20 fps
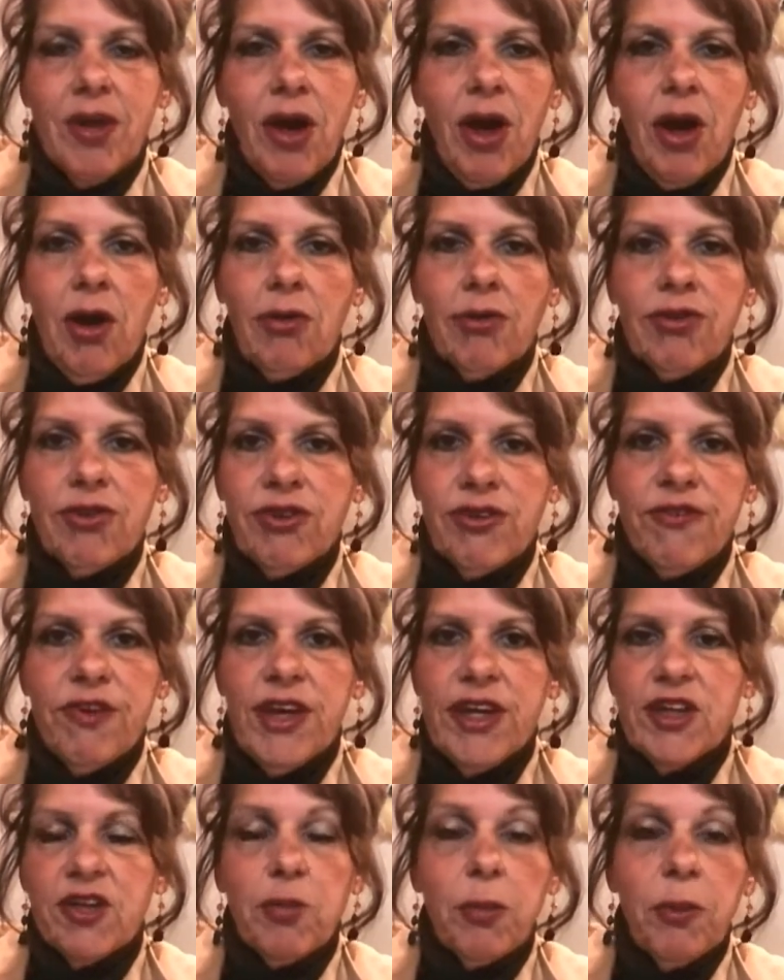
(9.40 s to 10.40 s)
host a
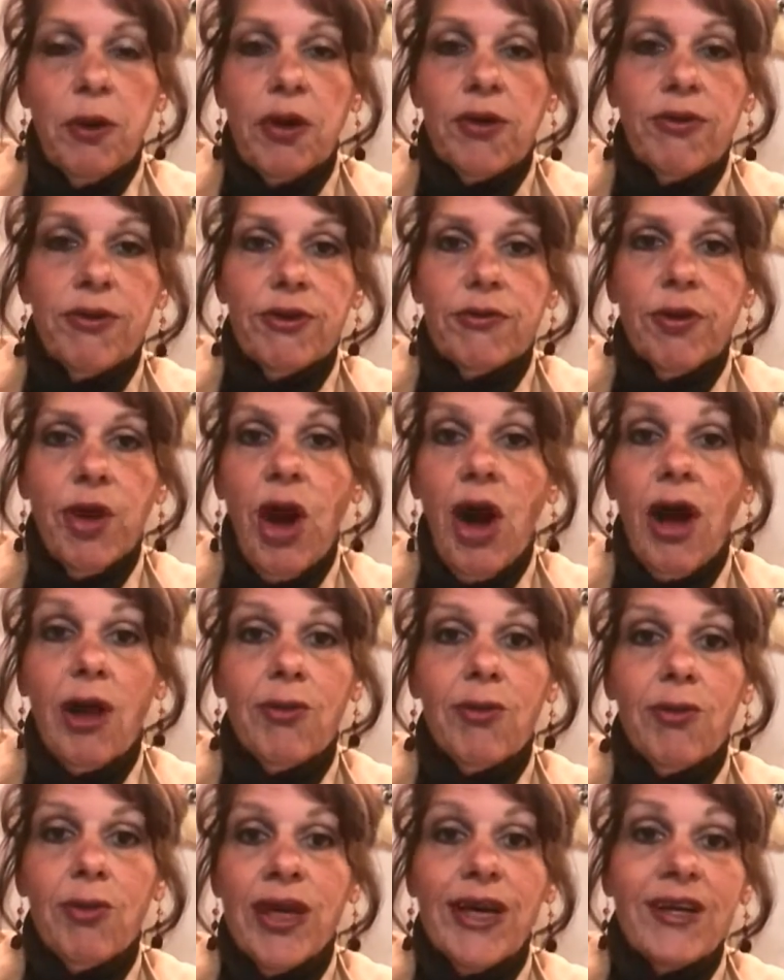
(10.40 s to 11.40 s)
Facebook group
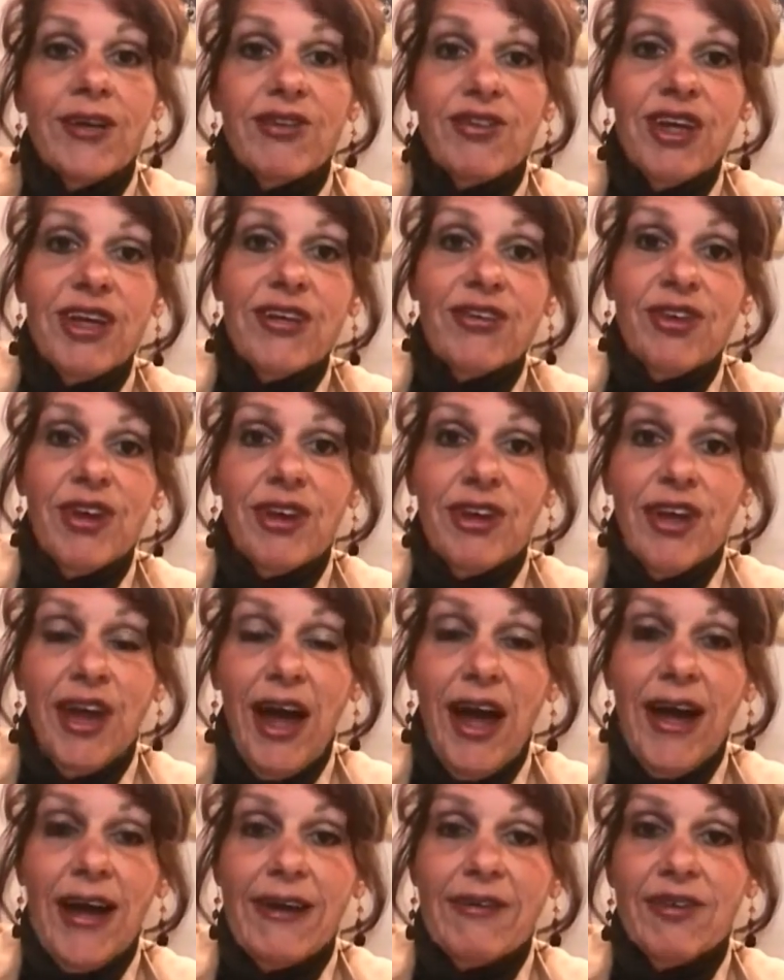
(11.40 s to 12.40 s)
called We Can Change Our
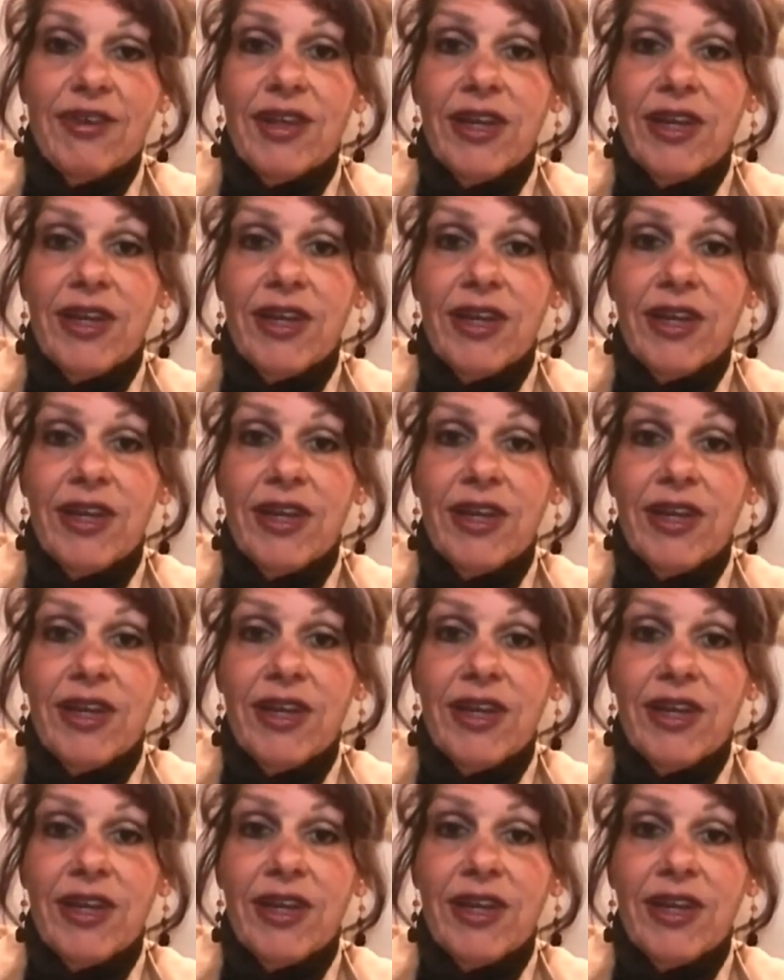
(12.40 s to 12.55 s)
Lives,